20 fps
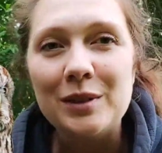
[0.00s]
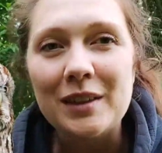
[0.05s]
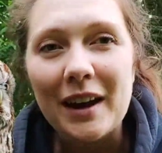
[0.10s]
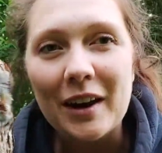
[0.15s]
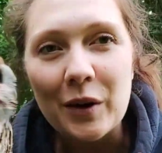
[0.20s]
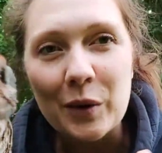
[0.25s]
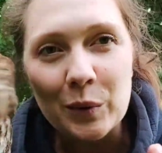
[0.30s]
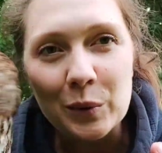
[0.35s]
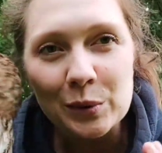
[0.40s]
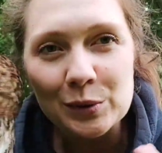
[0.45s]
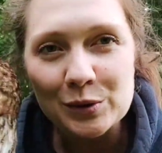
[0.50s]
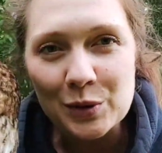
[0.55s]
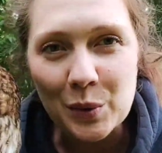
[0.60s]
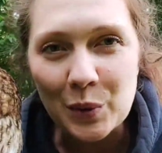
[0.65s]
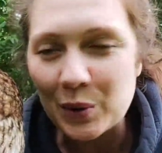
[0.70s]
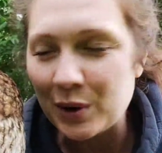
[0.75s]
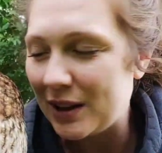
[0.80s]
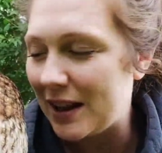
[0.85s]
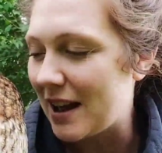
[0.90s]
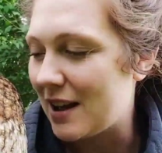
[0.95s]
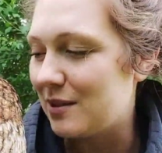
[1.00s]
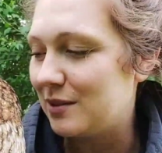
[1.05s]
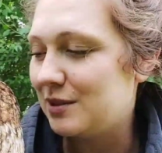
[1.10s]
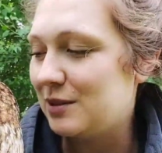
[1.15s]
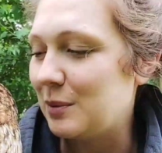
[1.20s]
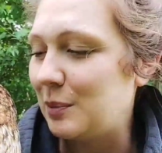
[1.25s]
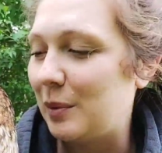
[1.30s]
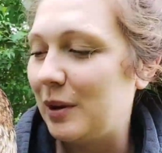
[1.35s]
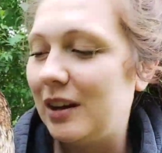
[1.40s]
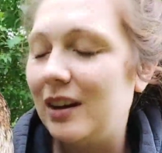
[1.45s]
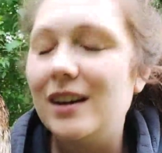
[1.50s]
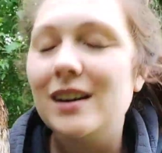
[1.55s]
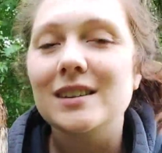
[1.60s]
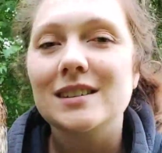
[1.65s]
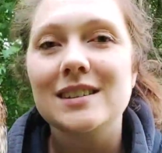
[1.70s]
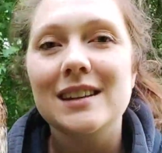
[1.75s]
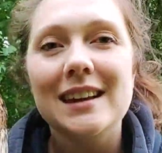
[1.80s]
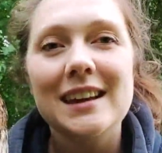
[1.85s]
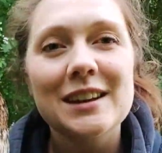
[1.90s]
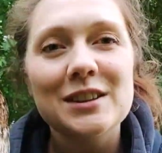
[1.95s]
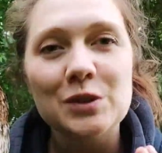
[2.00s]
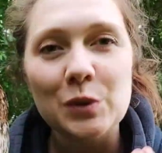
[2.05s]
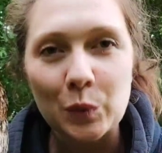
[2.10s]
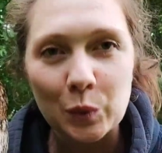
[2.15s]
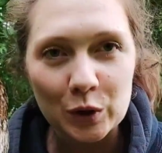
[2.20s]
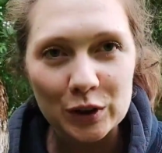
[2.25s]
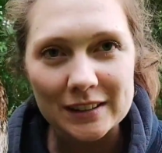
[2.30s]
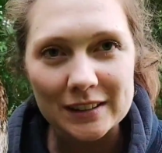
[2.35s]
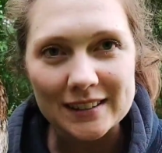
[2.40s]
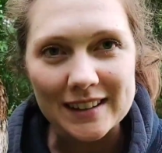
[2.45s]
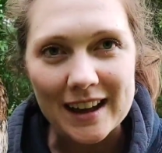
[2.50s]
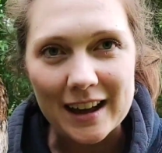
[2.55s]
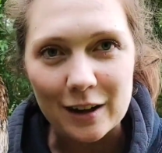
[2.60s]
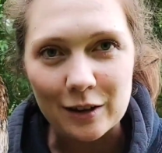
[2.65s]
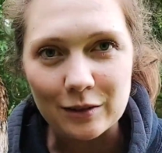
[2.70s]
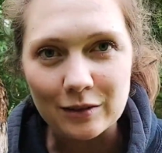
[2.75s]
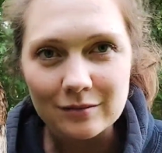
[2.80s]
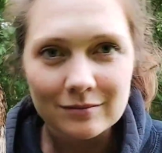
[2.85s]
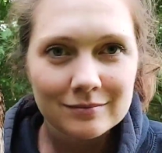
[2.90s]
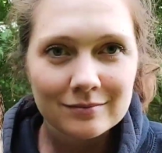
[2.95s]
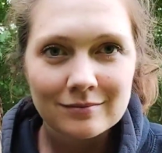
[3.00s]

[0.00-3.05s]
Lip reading: They are all tawny owls because he is a woodland owl.